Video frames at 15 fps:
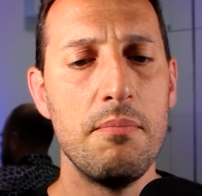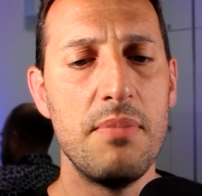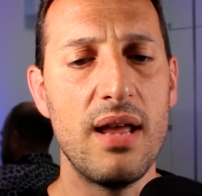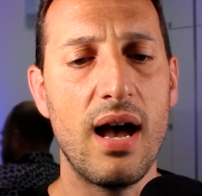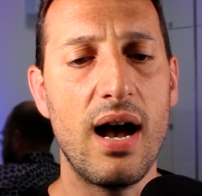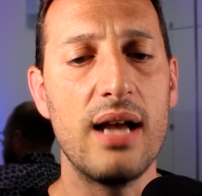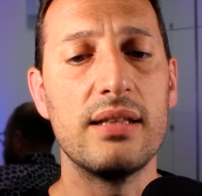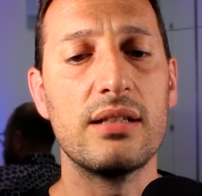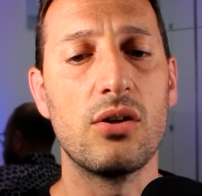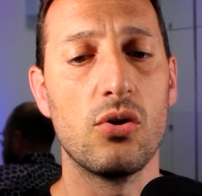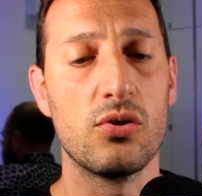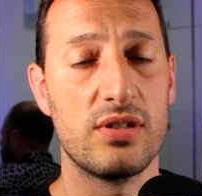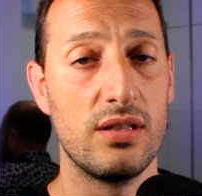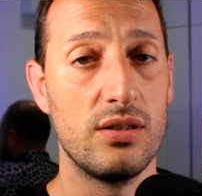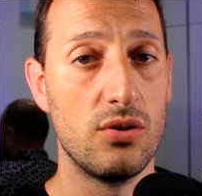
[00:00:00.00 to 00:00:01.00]
behind
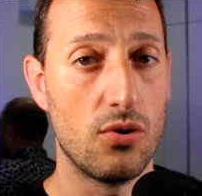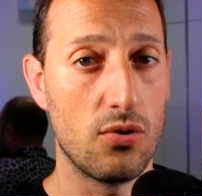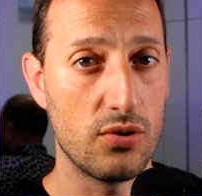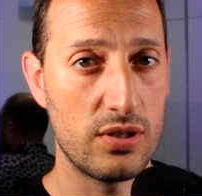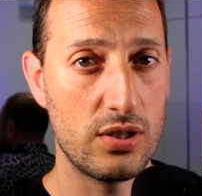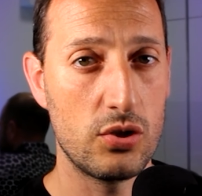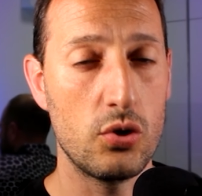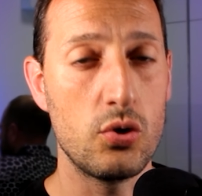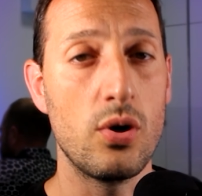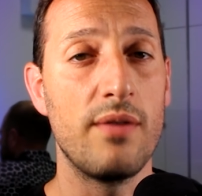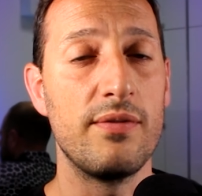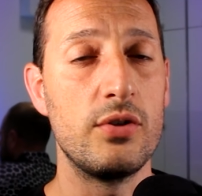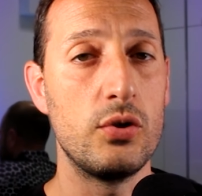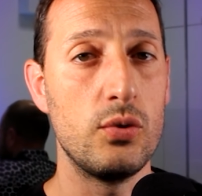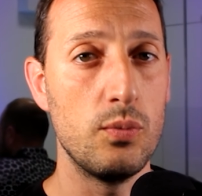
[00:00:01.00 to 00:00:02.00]
closed doors, so you
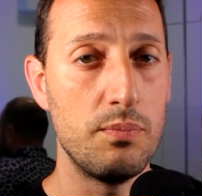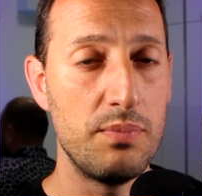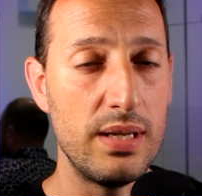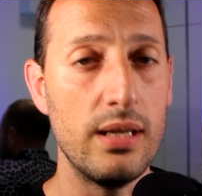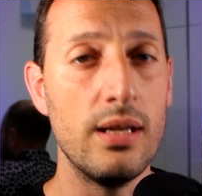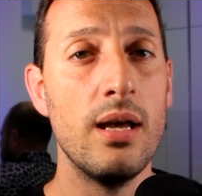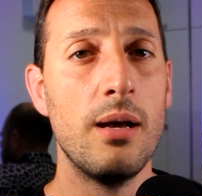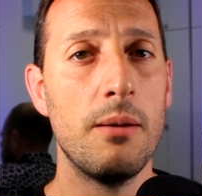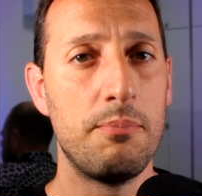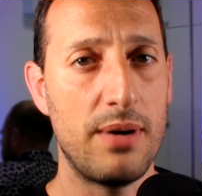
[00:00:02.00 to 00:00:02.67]
have to be